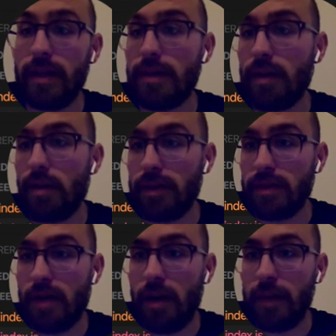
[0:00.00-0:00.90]
to call this
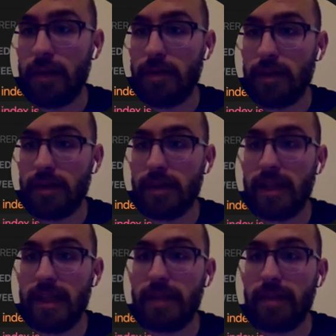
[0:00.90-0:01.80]
comment. It doesn't
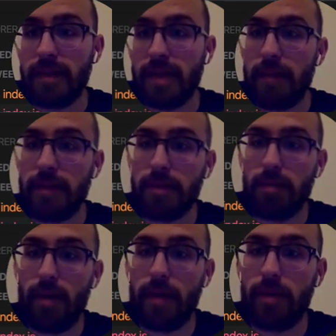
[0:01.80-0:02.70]
need to be the same as a
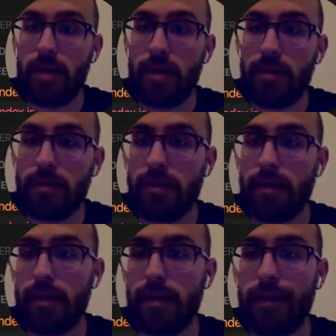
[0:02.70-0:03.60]
parameter.
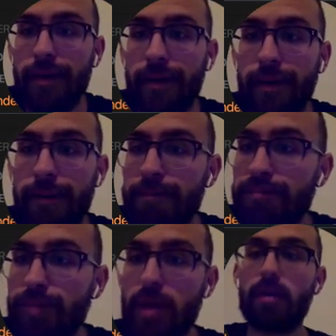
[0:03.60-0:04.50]

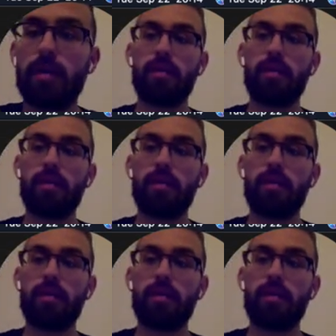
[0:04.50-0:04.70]
You could call